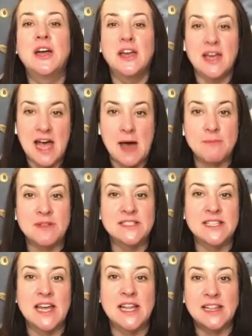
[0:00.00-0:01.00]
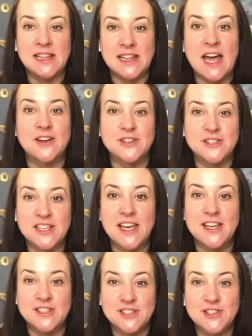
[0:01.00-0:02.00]
it happens in that latter
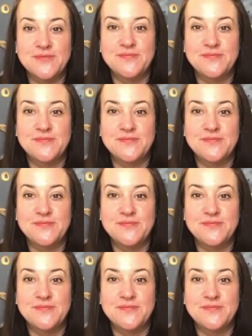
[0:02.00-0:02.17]
stage.